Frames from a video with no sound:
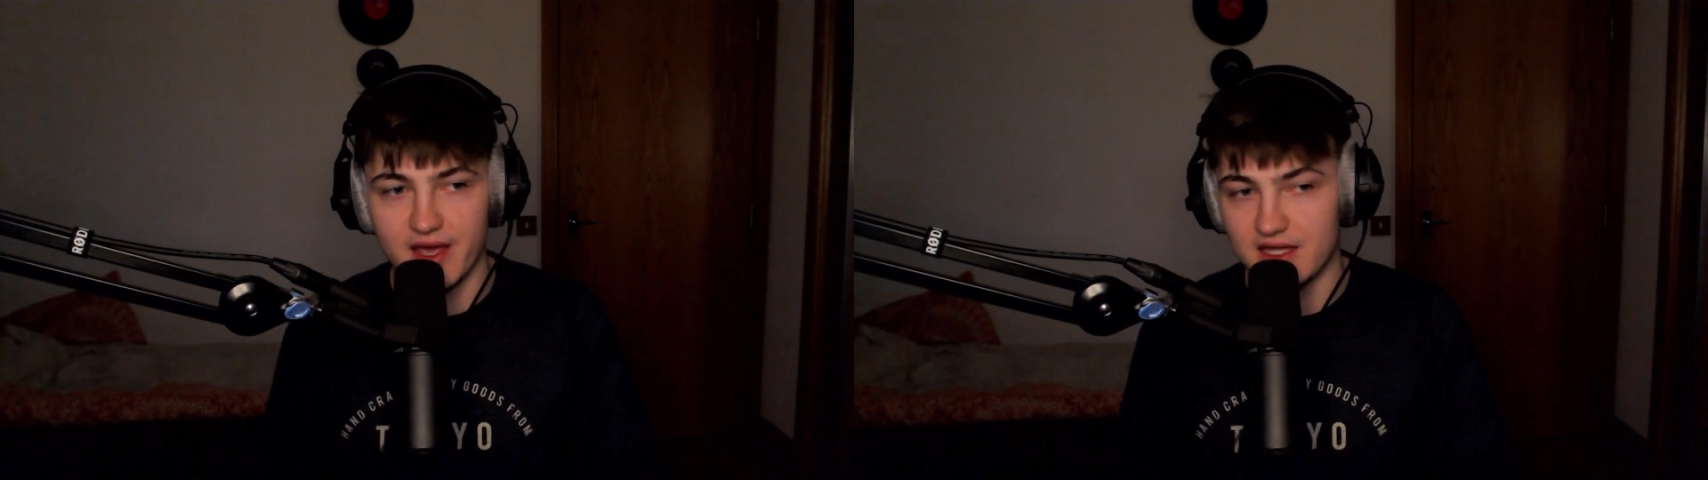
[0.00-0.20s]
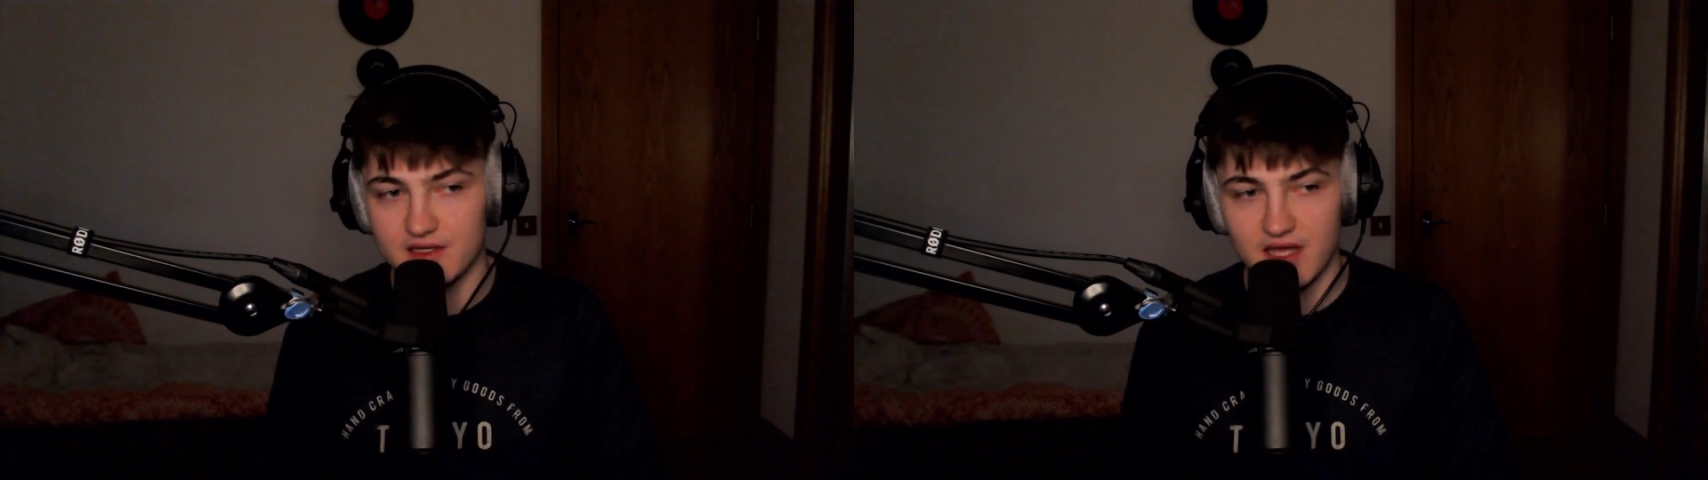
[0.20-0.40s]

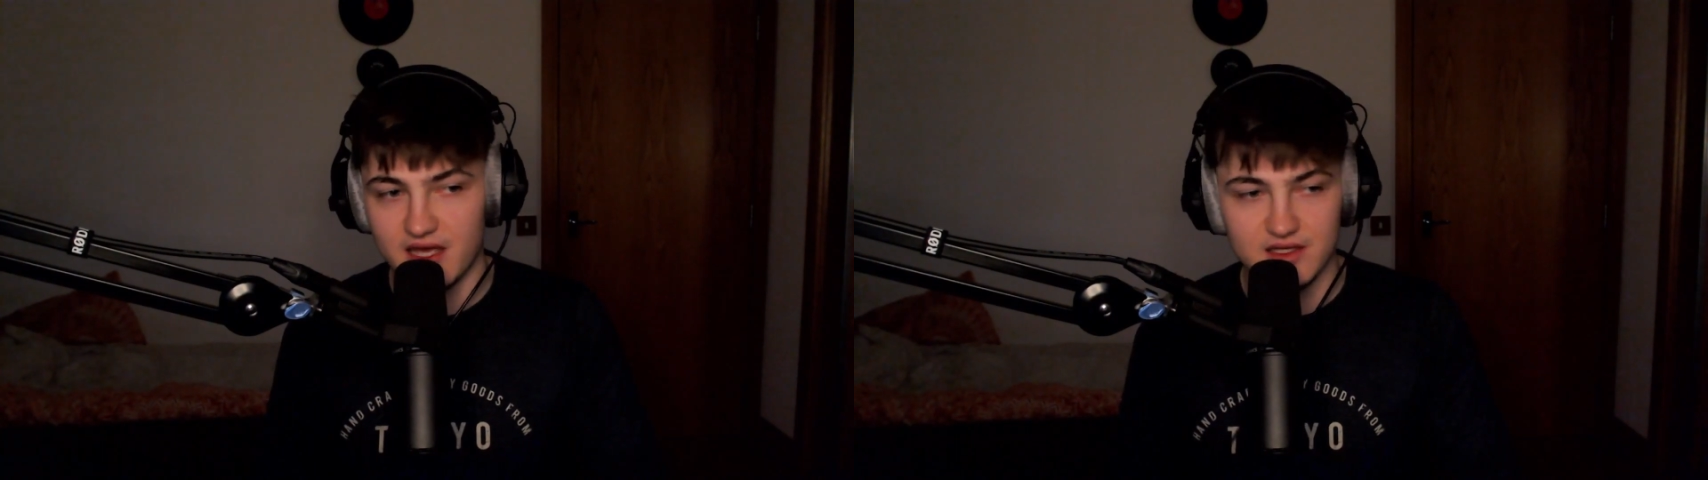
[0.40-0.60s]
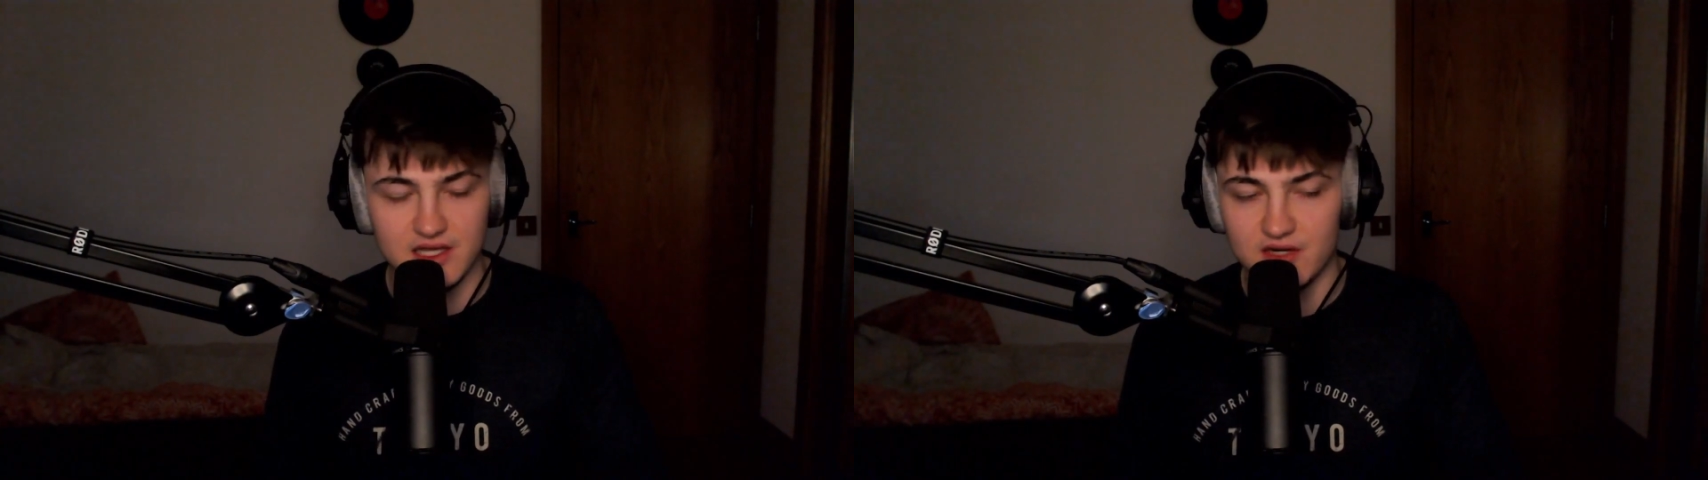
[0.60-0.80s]
and
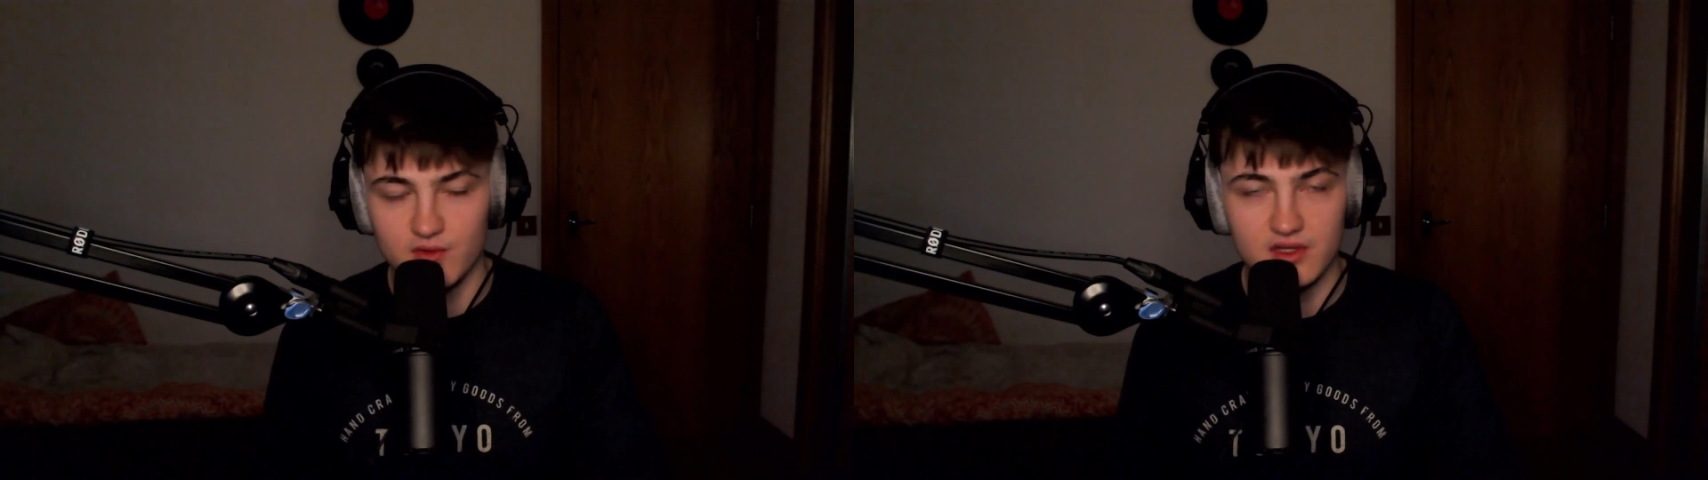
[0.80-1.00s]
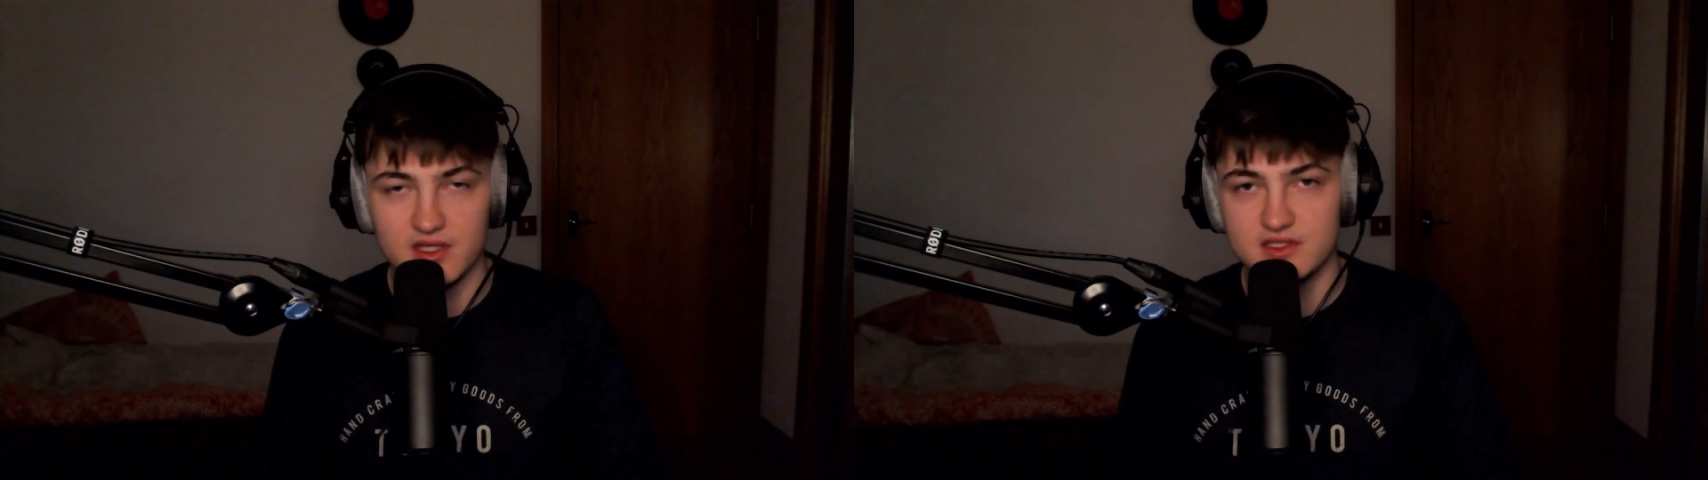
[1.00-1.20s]
I kind of
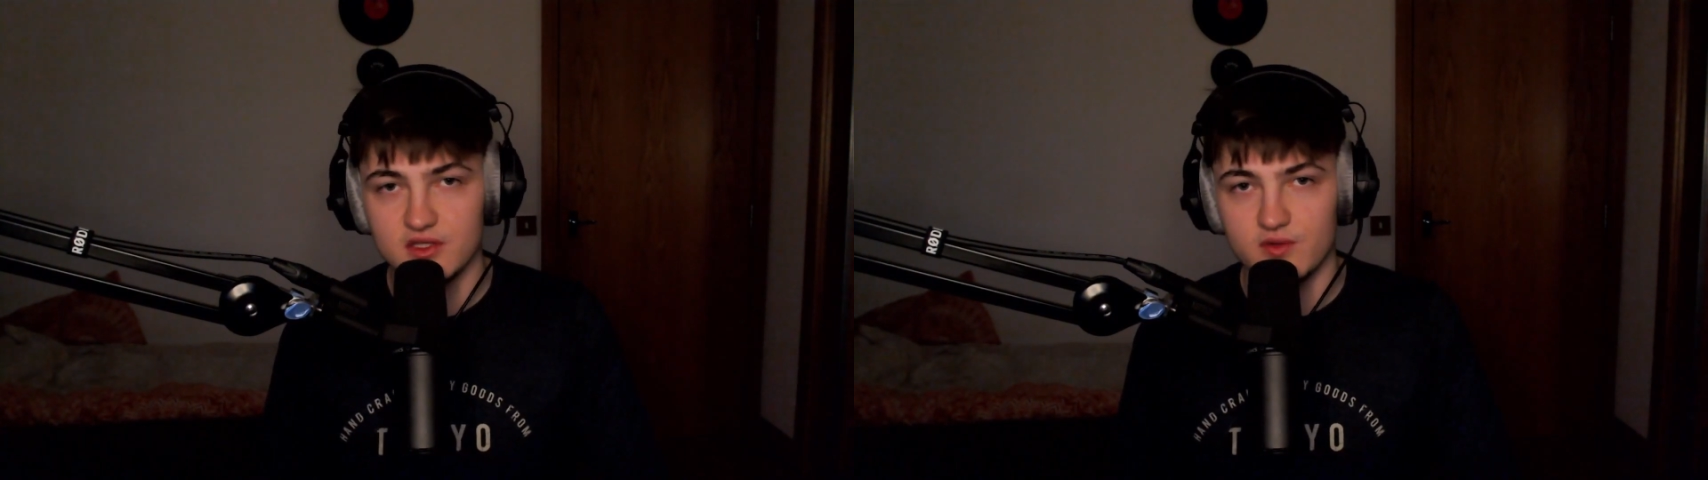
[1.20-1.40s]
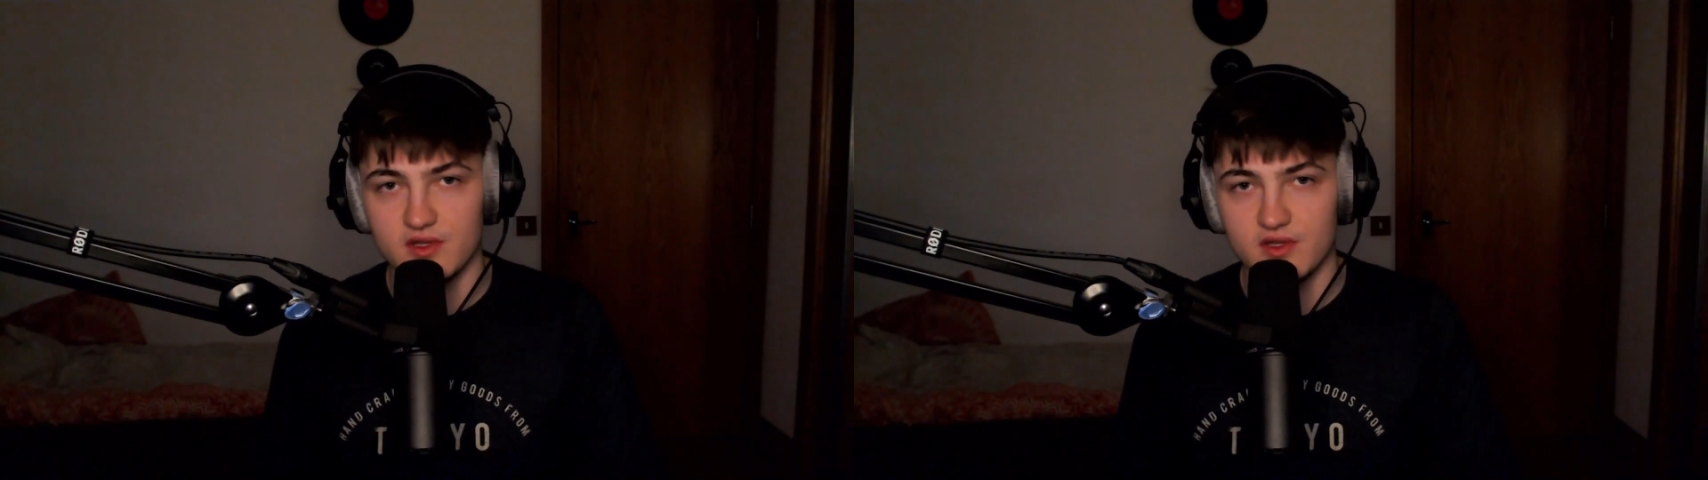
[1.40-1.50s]
want to continue